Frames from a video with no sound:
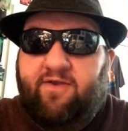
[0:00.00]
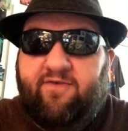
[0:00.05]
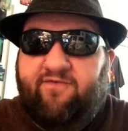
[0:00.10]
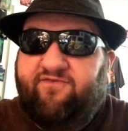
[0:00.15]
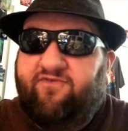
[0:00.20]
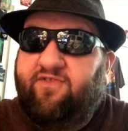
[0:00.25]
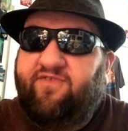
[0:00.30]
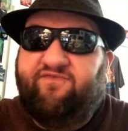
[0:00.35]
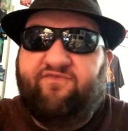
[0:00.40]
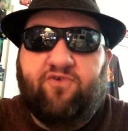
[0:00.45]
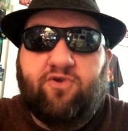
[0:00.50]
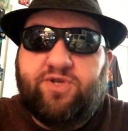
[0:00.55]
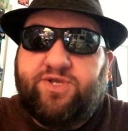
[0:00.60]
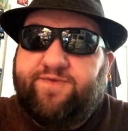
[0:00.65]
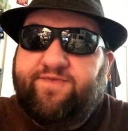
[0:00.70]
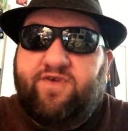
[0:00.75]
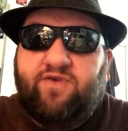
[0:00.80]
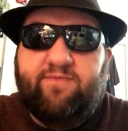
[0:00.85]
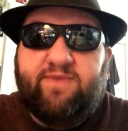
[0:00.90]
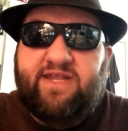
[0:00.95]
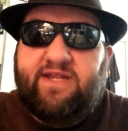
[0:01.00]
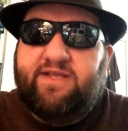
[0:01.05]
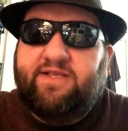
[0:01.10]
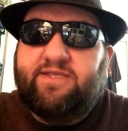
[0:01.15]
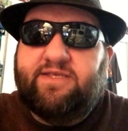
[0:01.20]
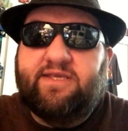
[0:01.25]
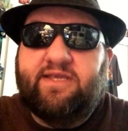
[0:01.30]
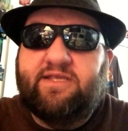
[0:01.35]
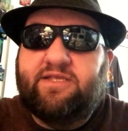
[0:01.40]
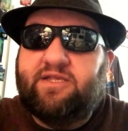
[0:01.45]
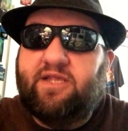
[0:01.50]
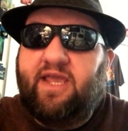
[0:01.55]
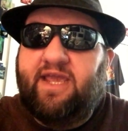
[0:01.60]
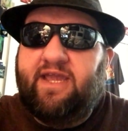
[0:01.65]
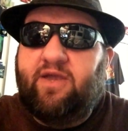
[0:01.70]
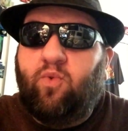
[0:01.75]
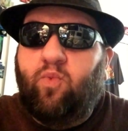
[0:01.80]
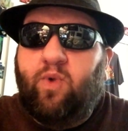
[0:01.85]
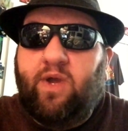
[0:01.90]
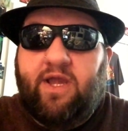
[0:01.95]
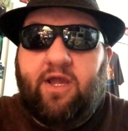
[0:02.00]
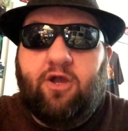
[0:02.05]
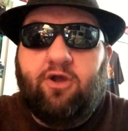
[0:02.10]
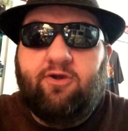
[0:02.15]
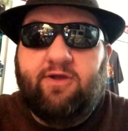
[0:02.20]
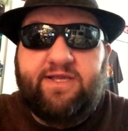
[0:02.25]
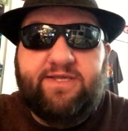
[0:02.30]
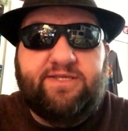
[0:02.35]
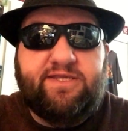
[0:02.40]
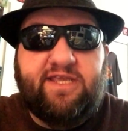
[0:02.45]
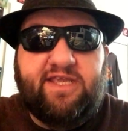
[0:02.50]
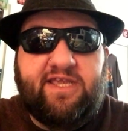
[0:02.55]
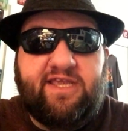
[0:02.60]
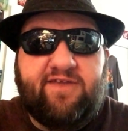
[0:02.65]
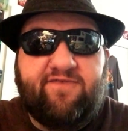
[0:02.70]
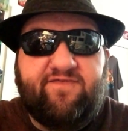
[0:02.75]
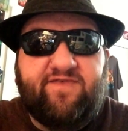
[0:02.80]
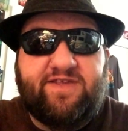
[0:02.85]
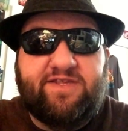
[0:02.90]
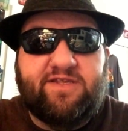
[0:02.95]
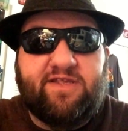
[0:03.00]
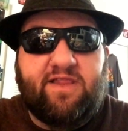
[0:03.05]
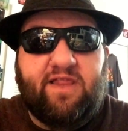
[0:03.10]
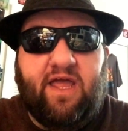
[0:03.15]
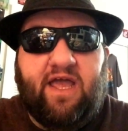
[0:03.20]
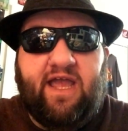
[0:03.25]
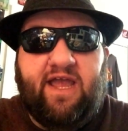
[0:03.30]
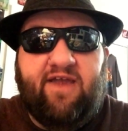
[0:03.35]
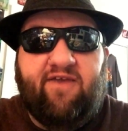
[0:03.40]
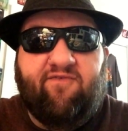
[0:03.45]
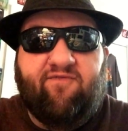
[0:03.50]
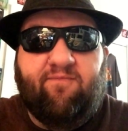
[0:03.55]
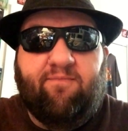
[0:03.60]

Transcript: For the first few minutes, it's like, where is he if he's alive?